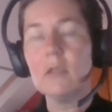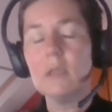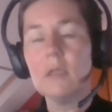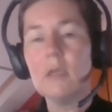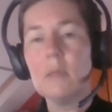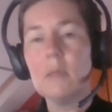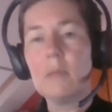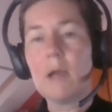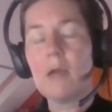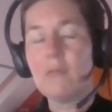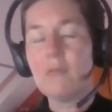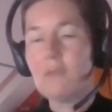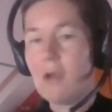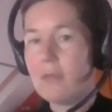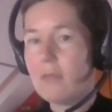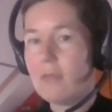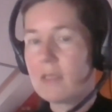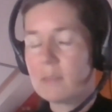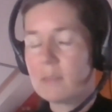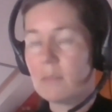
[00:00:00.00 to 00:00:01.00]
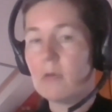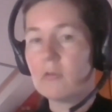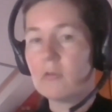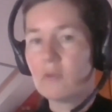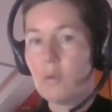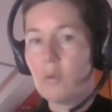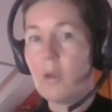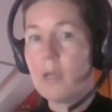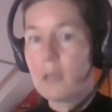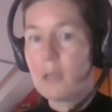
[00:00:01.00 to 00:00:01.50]
but I find that's much
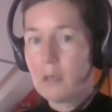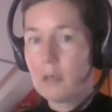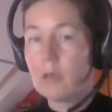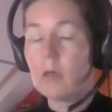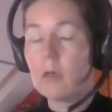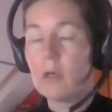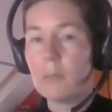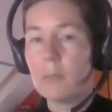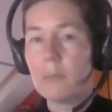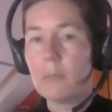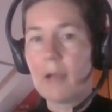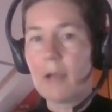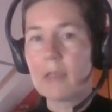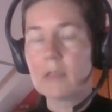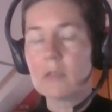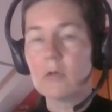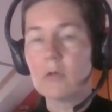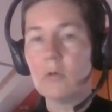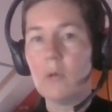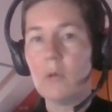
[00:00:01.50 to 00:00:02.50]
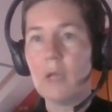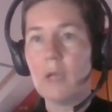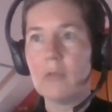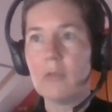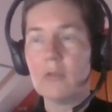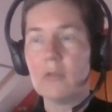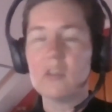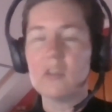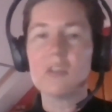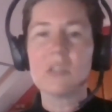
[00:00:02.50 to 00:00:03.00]
quicker and a practical way
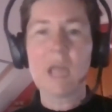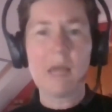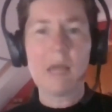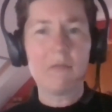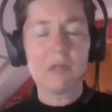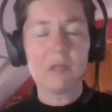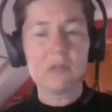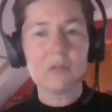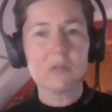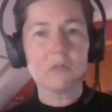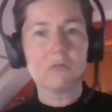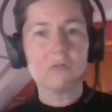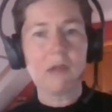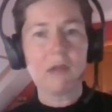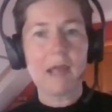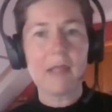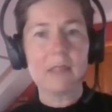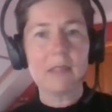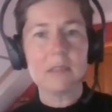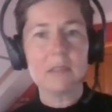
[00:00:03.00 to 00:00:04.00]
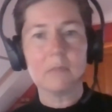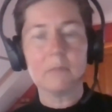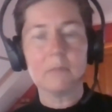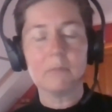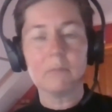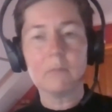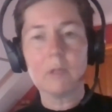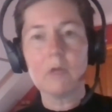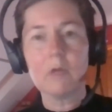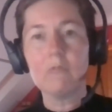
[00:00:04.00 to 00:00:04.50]
than just having a sort of random
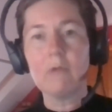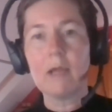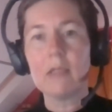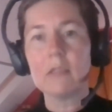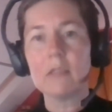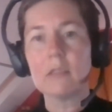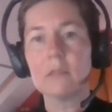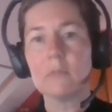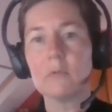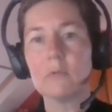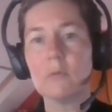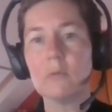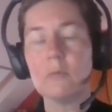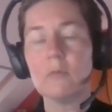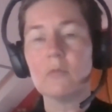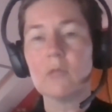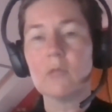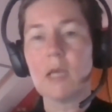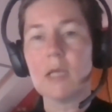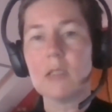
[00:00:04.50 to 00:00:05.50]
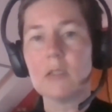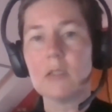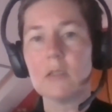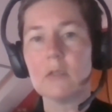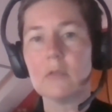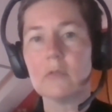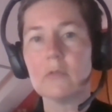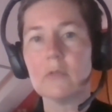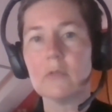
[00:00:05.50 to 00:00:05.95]
group of titles.